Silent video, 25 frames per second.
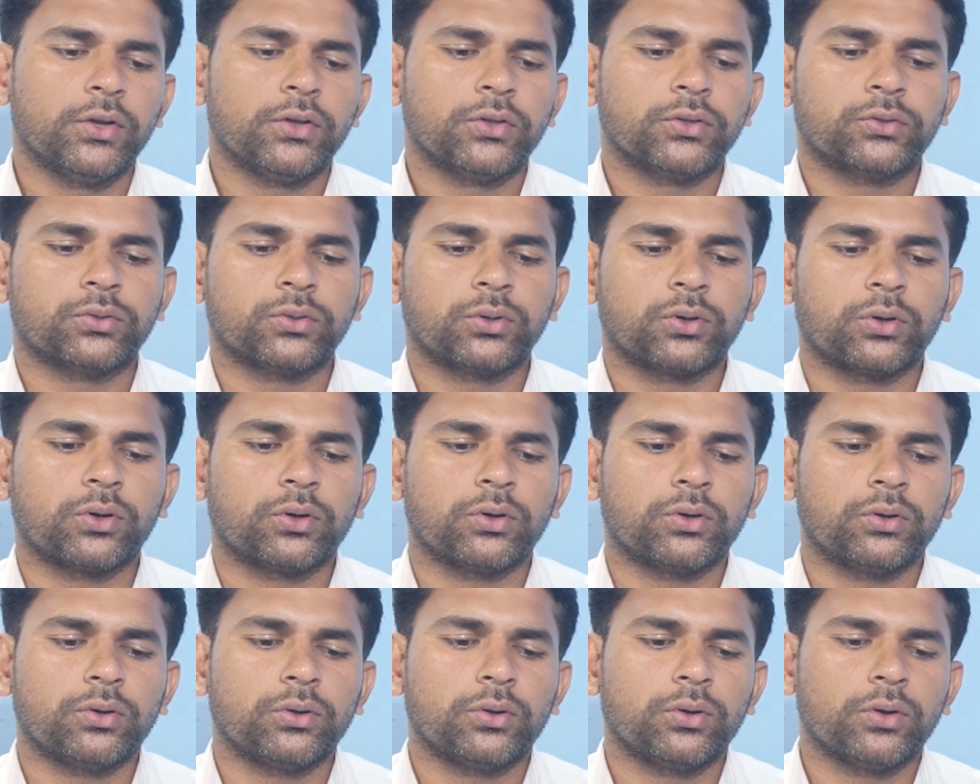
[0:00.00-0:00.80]

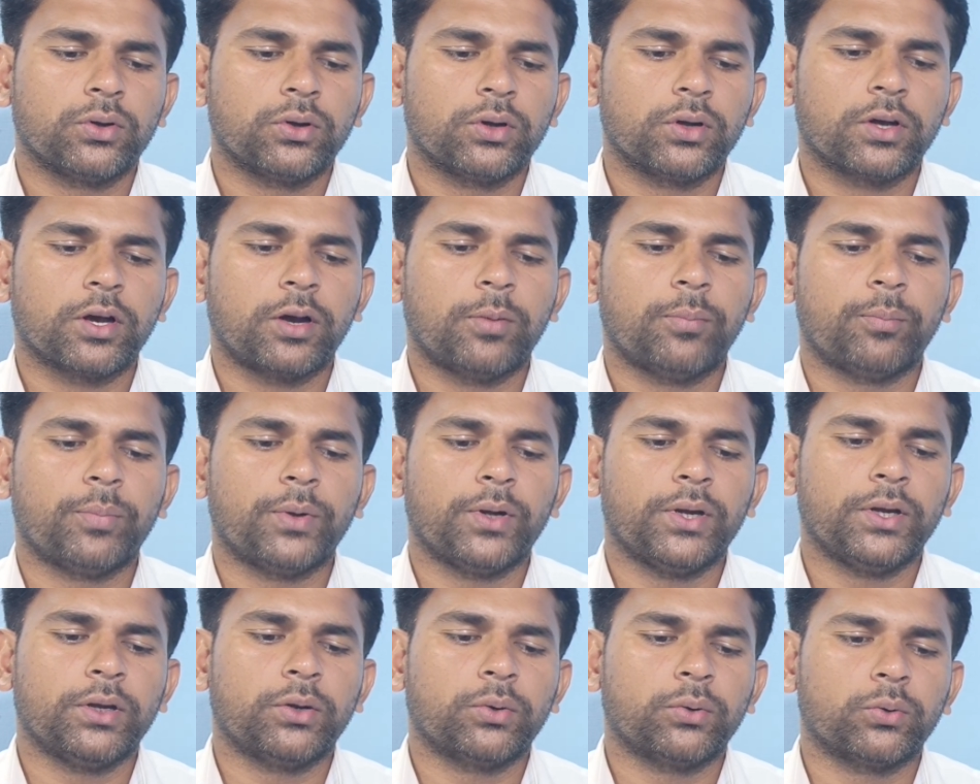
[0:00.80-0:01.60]
So
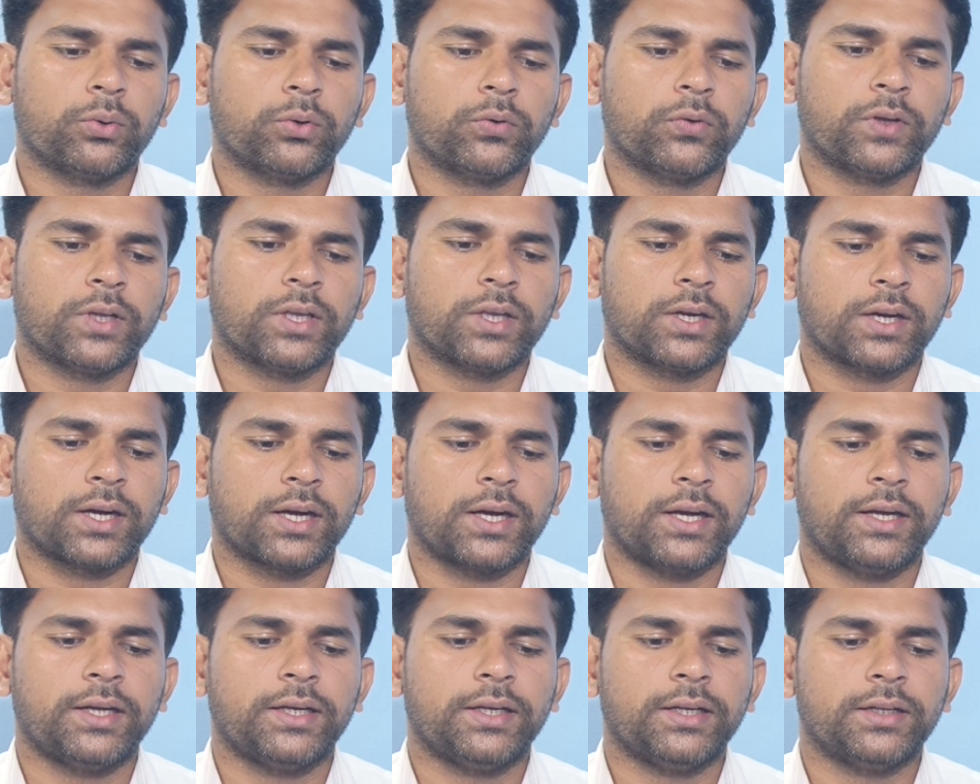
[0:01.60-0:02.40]
complete root we can
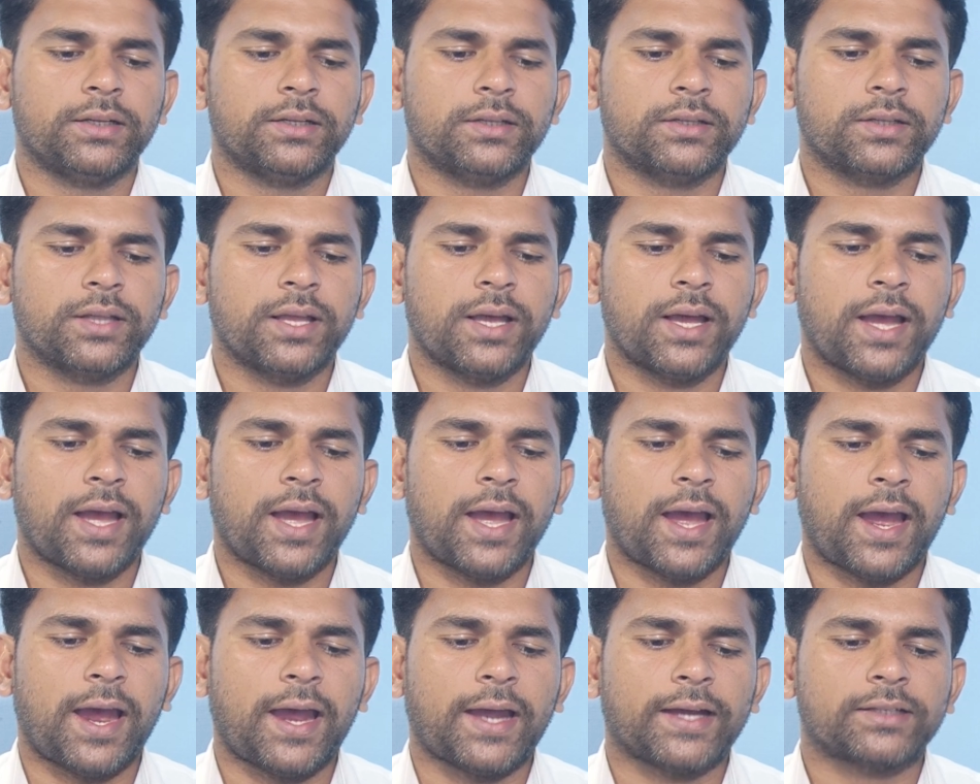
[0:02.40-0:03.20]
write
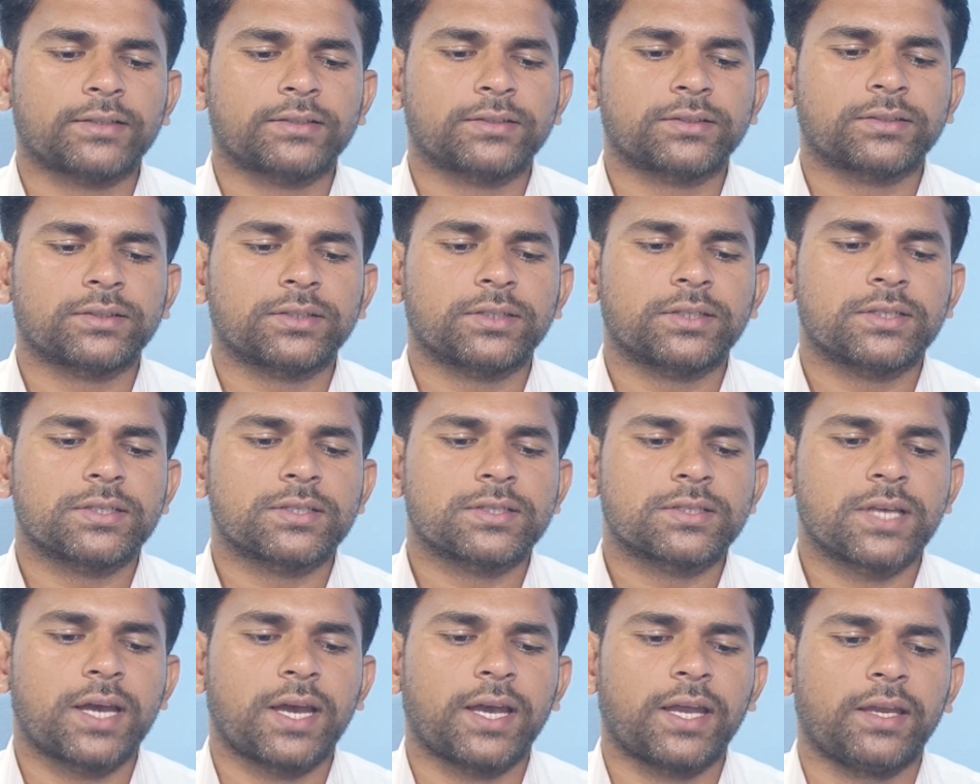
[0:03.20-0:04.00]
x
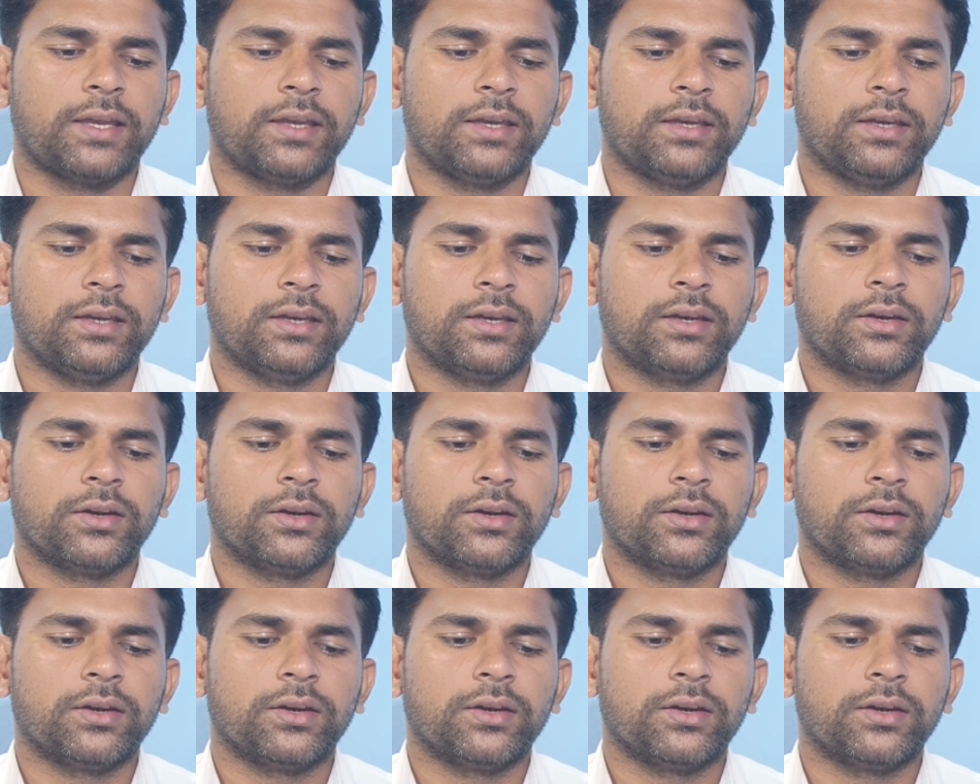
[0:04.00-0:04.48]
sine